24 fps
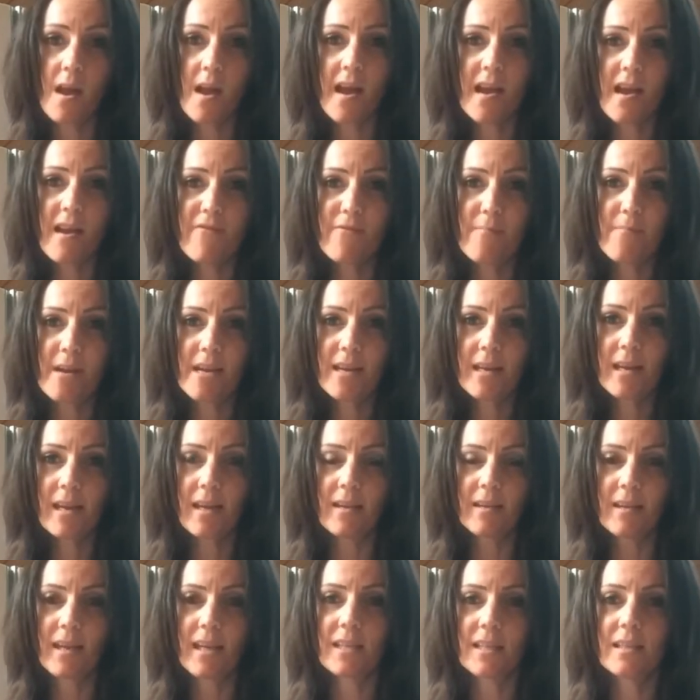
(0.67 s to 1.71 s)
Hi
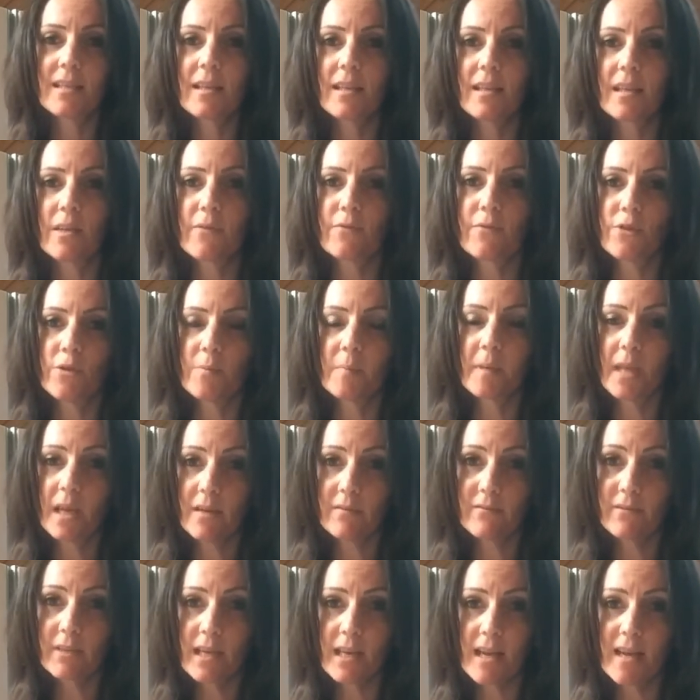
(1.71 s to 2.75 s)
everybody, it's Claire from
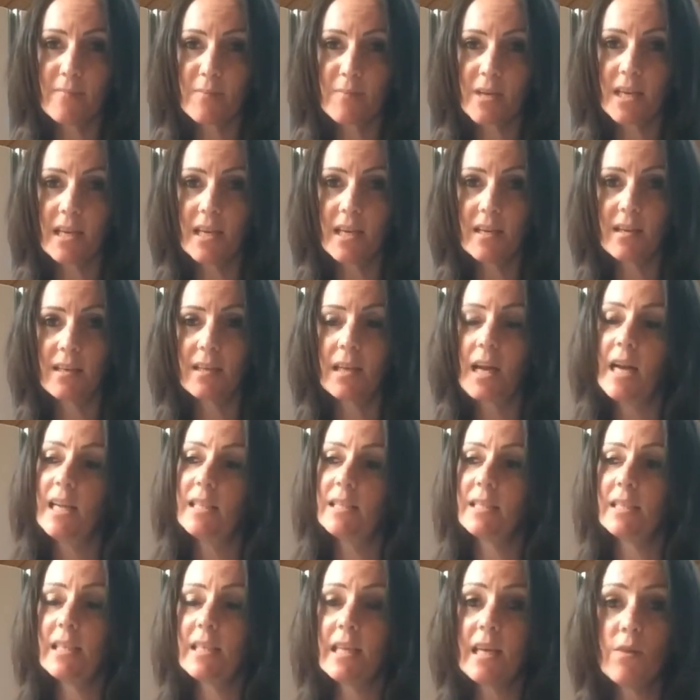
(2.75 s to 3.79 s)
Girvan Library here,
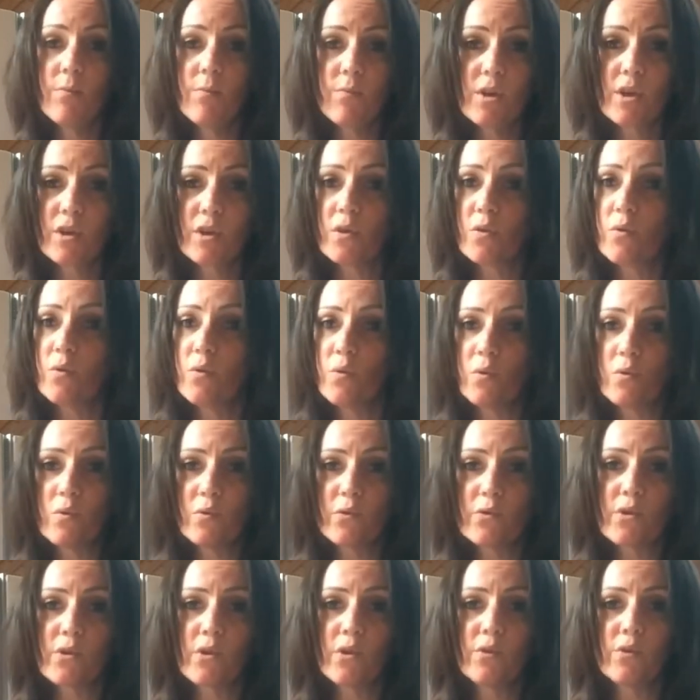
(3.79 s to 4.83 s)
and today we're going to go
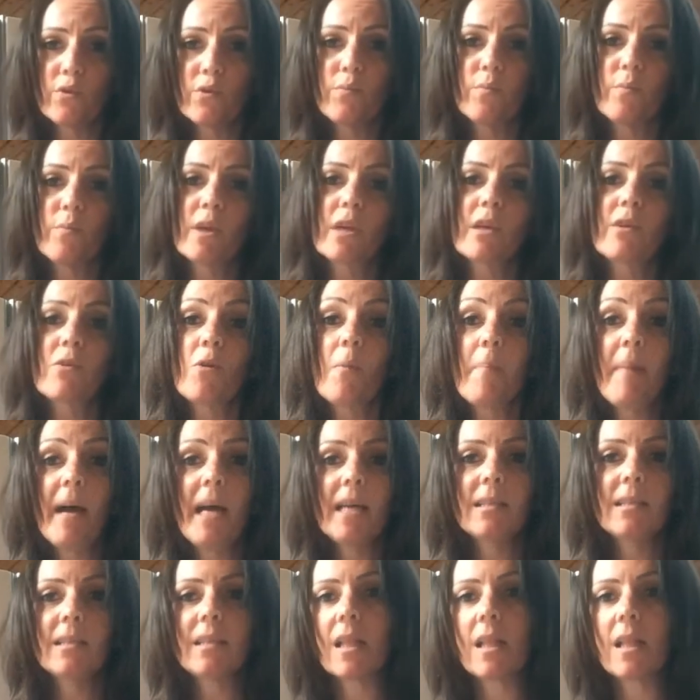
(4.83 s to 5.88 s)
old school. We're going to go
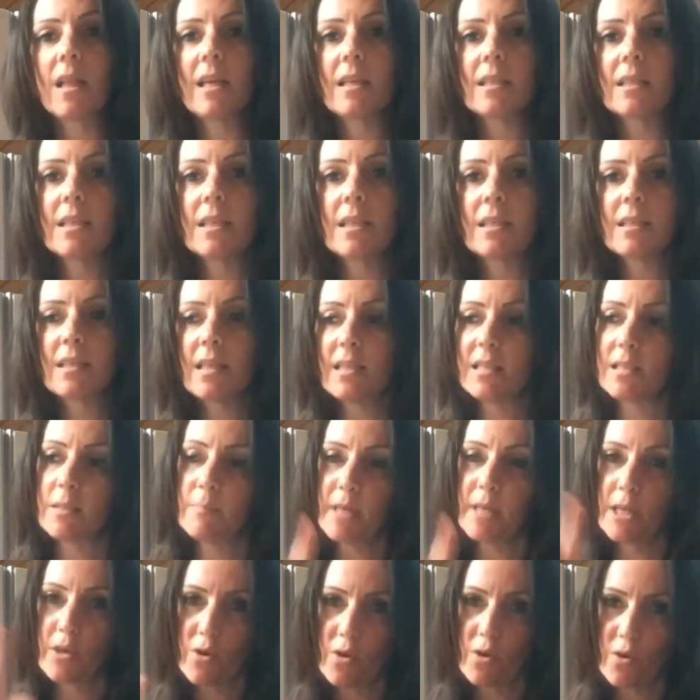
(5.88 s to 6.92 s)
back to the classics and
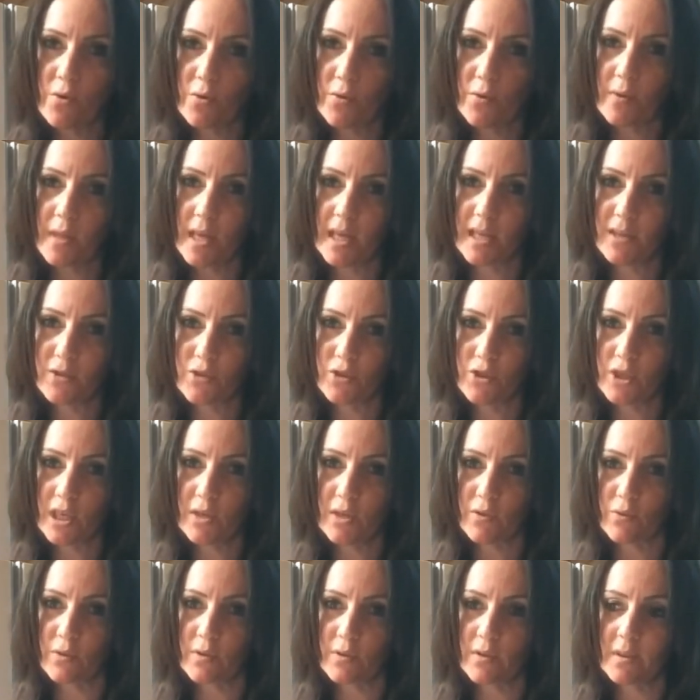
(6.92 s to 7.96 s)
speak all things
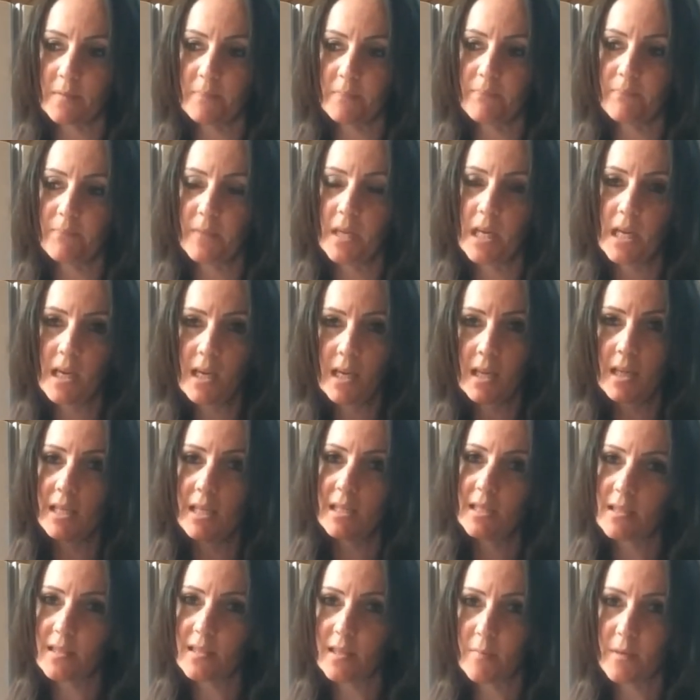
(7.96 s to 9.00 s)
Jane Austen.
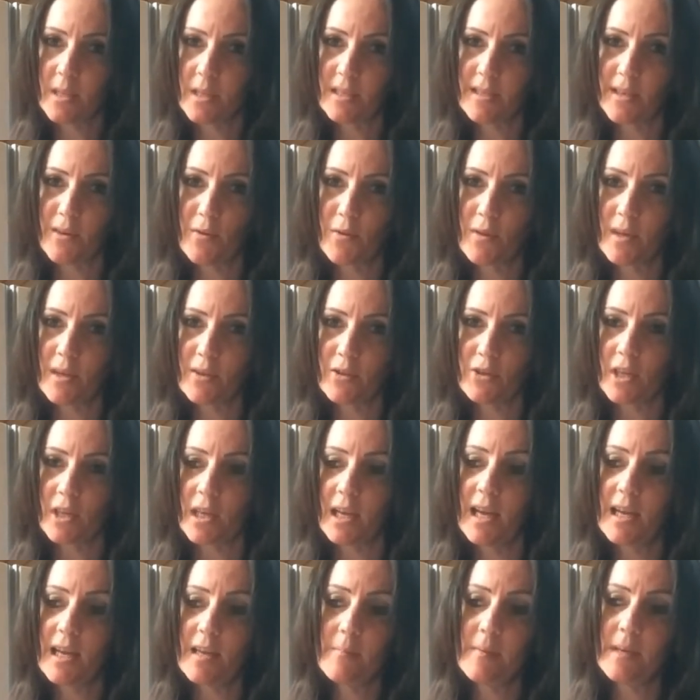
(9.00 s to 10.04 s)
These are some of the South Ayrshire
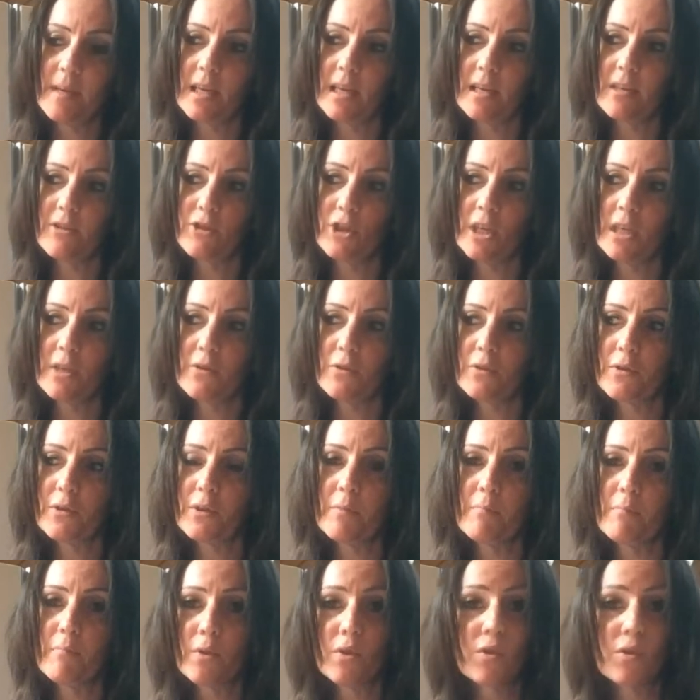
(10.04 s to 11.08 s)
Library Jane
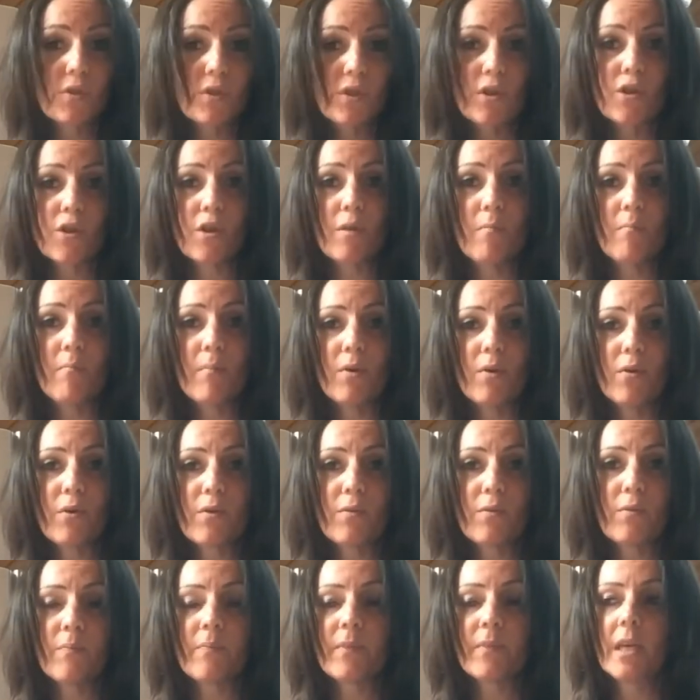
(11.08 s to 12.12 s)
Austen books that you can
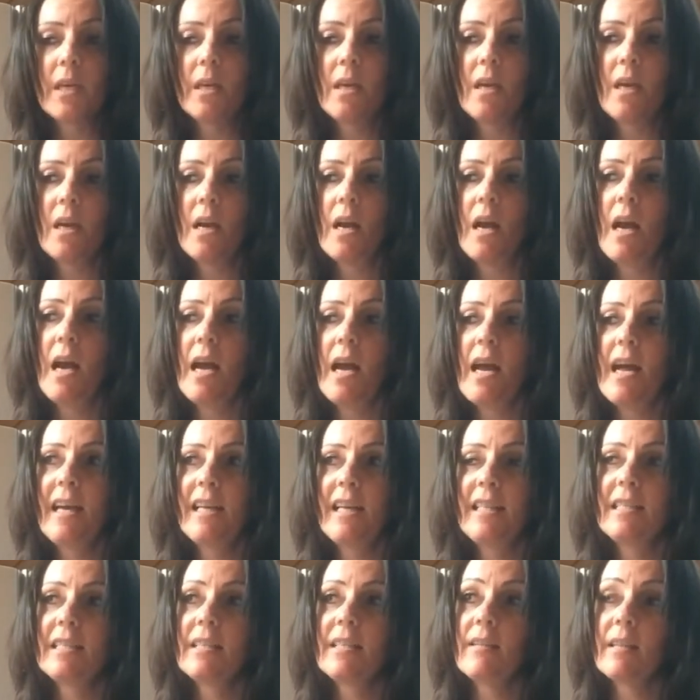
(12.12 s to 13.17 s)
borrow,
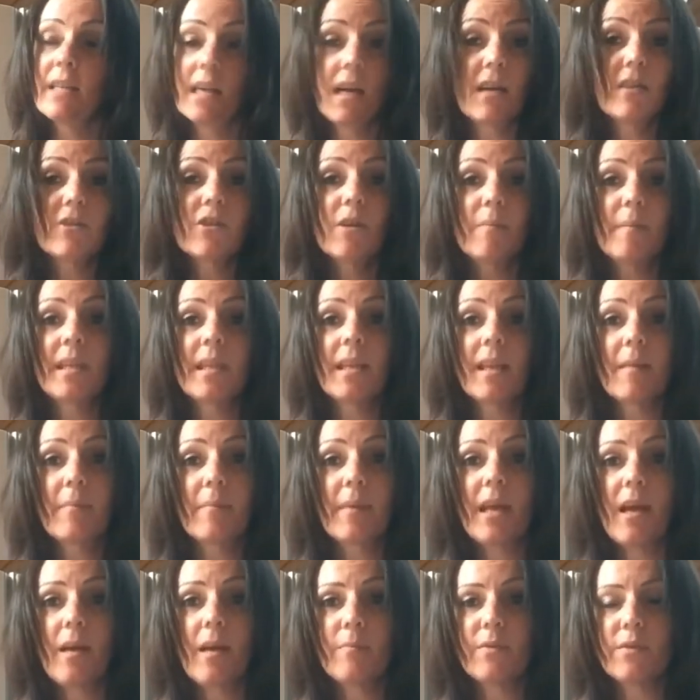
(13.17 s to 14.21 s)
and there are some in the
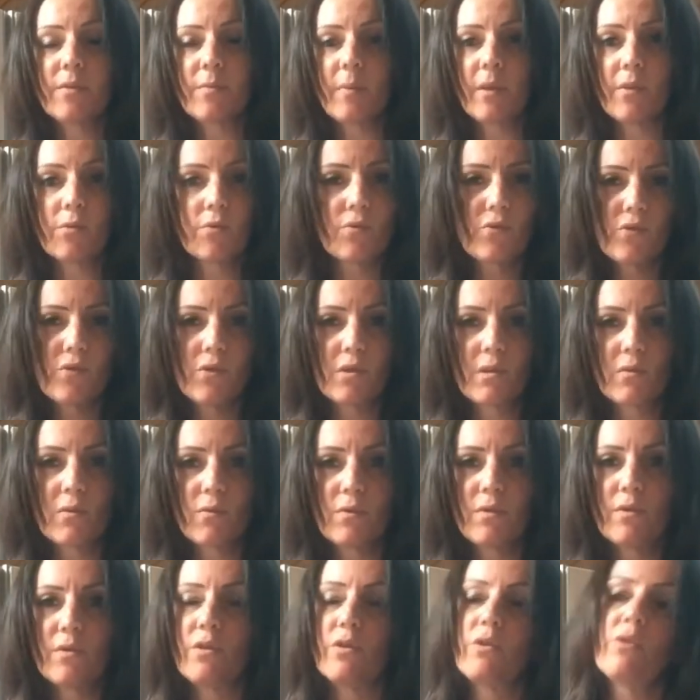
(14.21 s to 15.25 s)
Libby app as well, so there's
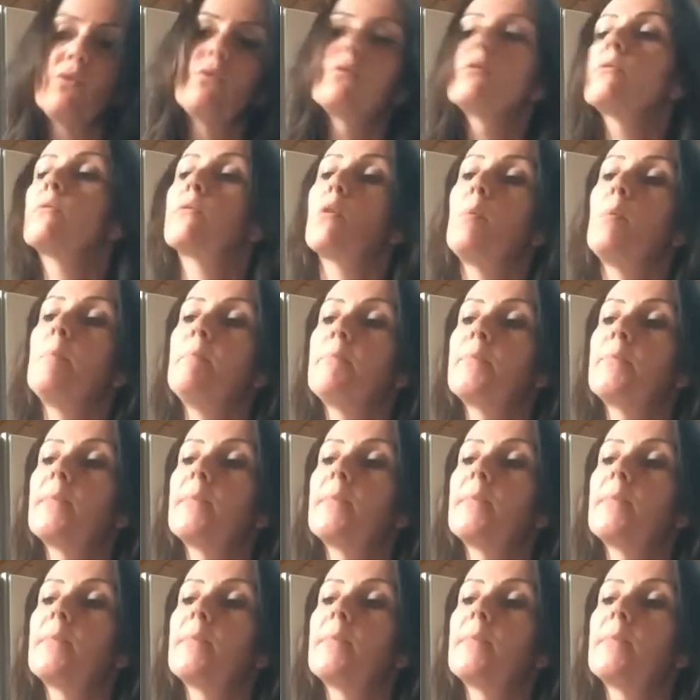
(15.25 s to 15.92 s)
loads to choose from.